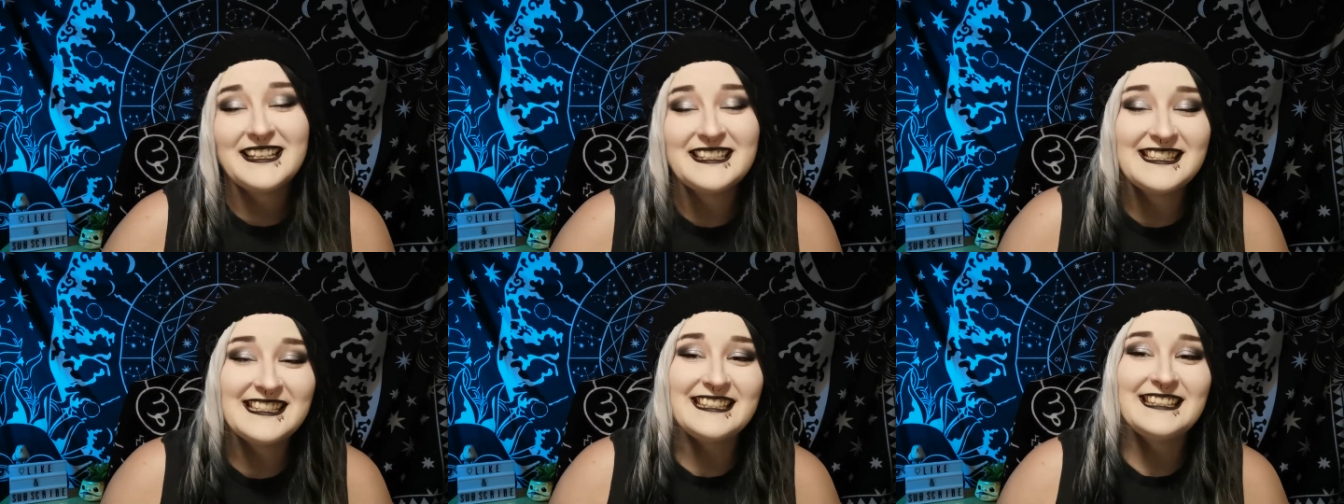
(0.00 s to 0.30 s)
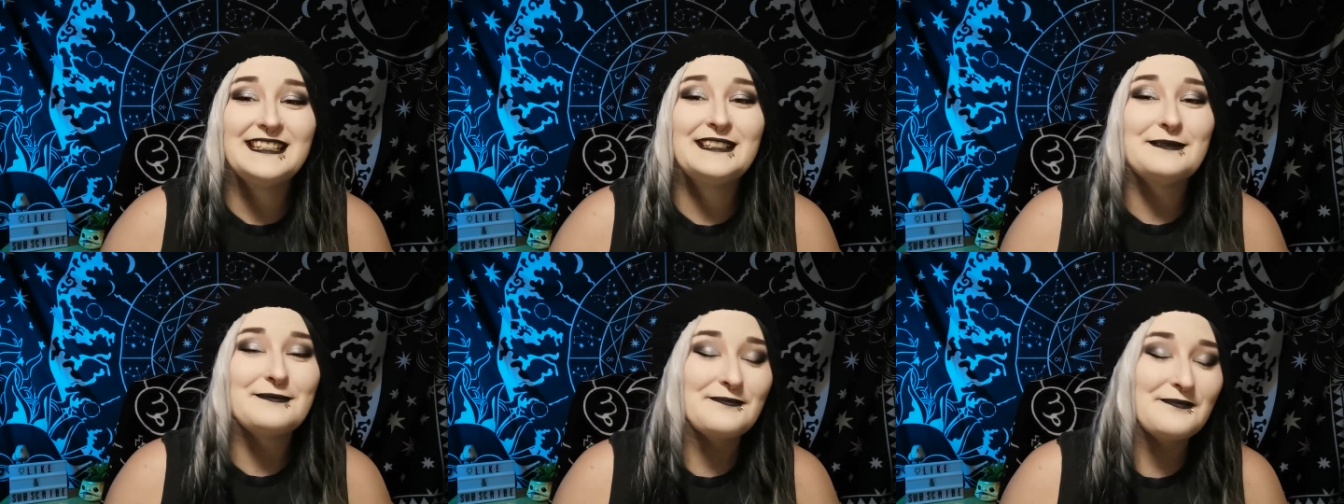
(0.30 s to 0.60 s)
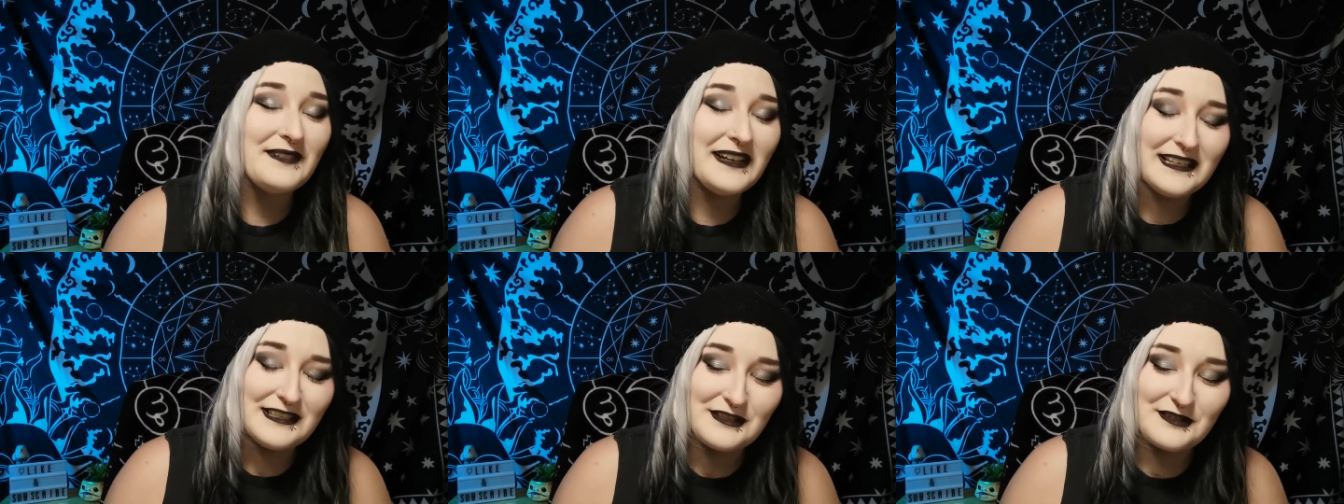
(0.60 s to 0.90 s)
I didn't.
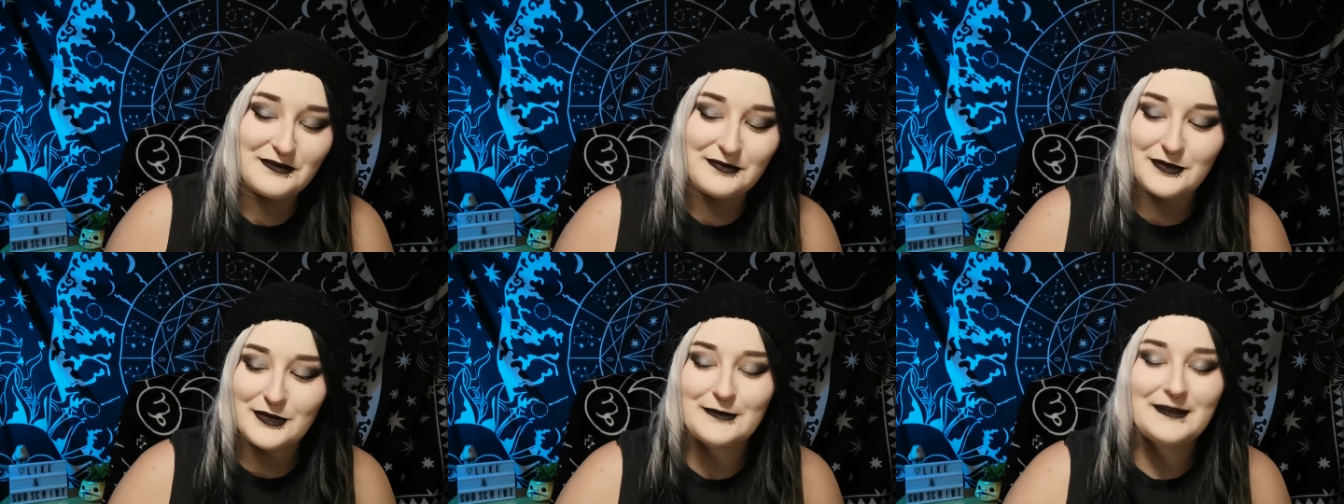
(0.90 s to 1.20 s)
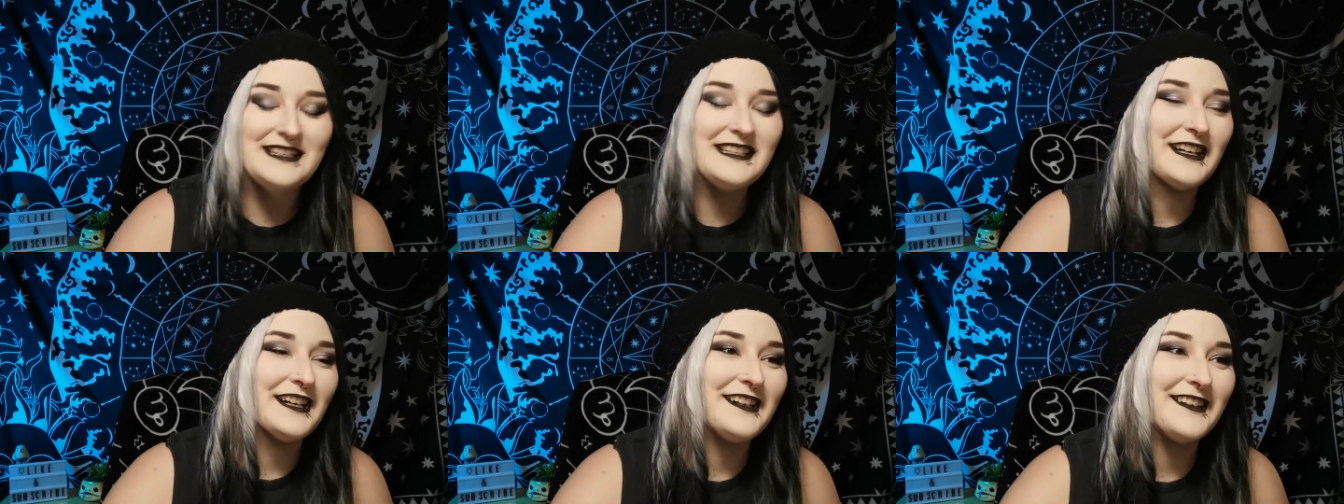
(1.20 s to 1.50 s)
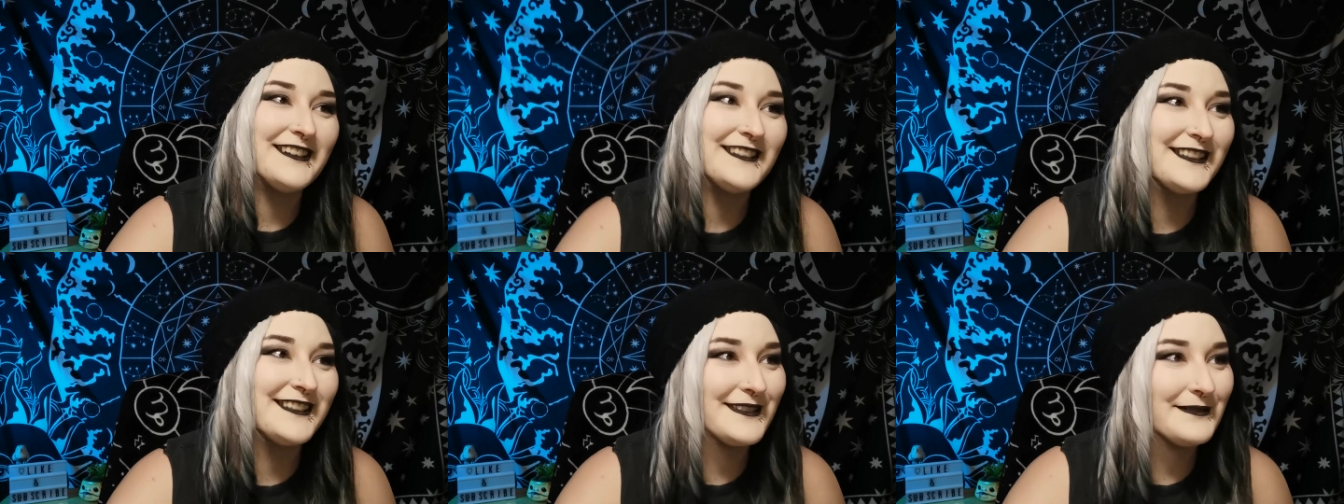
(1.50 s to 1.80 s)
I just wore my
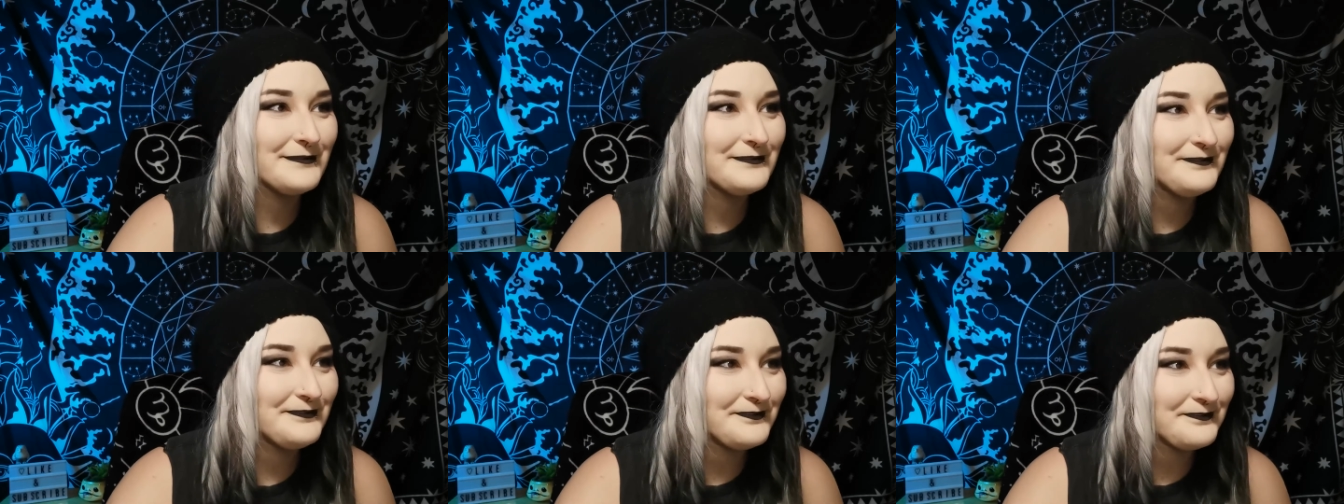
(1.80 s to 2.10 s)
docs.